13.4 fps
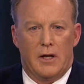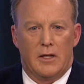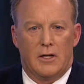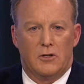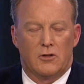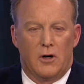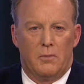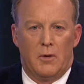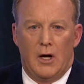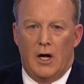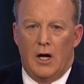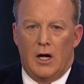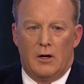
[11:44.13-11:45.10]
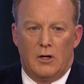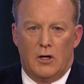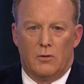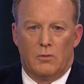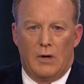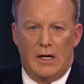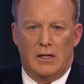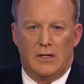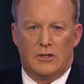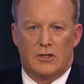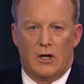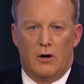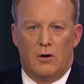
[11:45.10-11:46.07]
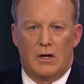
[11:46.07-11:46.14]
I think Trump, rightly
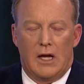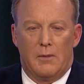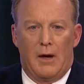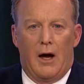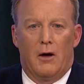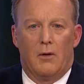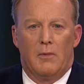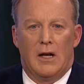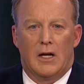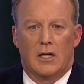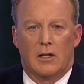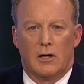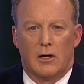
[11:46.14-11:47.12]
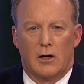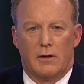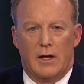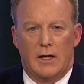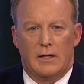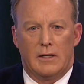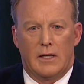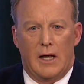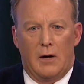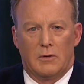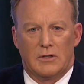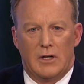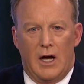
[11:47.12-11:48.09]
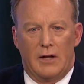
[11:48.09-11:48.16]
so, came out and made it clear that that
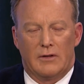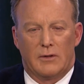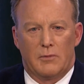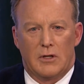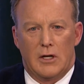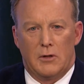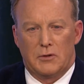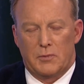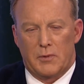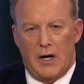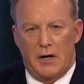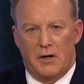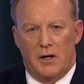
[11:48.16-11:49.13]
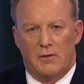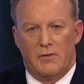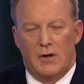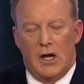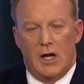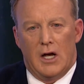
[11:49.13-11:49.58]
was not something that he was proud of.